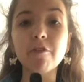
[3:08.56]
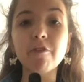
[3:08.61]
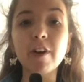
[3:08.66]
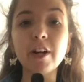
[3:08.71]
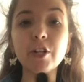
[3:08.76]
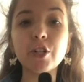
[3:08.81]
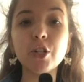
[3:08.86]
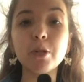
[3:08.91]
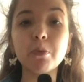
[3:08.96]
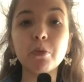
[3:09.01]

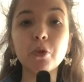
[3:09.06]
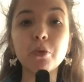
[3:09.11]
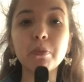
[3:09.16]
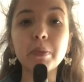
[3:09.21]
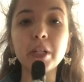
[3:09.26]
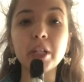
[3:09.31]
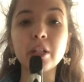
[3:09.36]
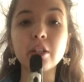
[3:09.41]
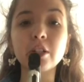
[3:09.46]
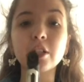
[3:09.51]
vegetable
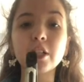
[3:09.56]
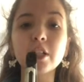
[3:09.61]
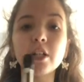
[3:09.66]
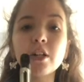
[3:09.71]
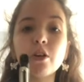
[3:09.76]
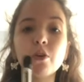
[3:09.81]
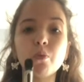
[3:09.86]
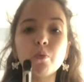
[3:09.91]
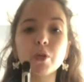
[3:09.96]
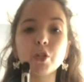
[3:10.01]
peeler,
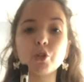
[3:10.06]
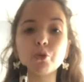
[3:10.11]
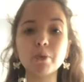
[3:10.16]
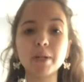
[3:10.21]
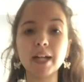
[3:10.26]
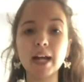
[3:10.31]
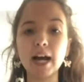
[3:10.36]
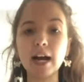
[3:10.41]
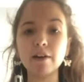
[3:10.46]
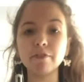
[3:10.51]
which
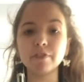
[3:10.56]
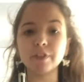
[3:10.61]
we have